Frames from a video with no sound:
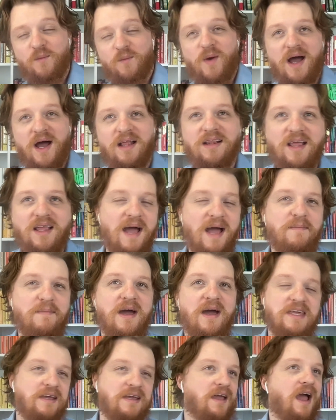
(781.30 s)
working well,
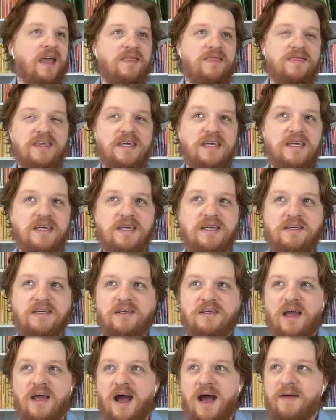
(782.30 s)
I think
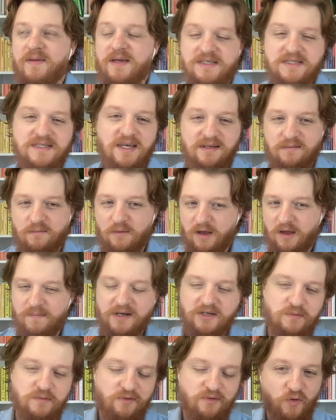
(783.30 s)
as I
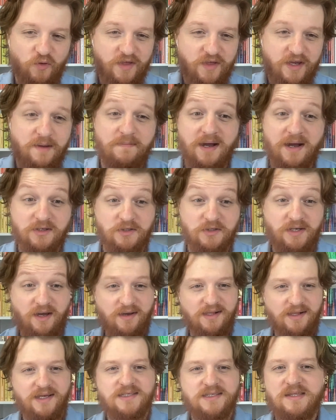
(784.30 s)
mentioned before, the compassion
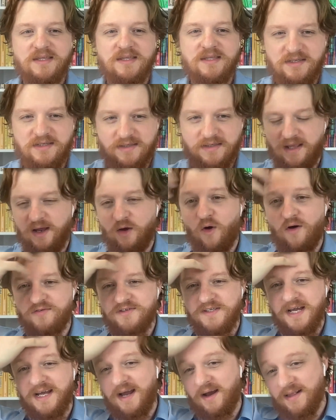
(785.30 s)
calculator, this like
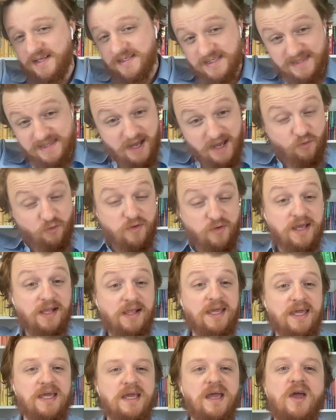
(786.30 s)
offset calculator, that
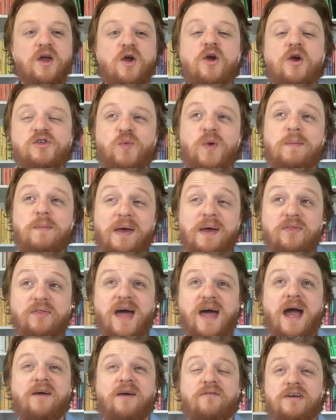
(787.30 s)
really, so we
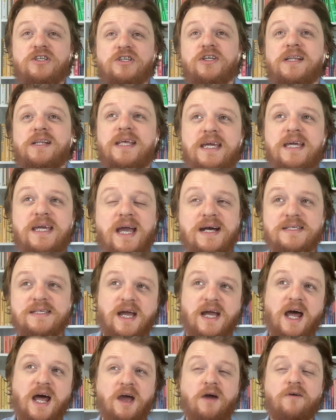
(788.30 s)
built that originally
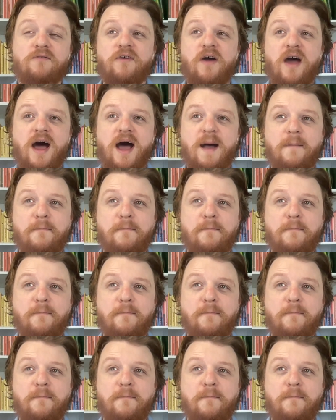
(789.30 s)
as kind of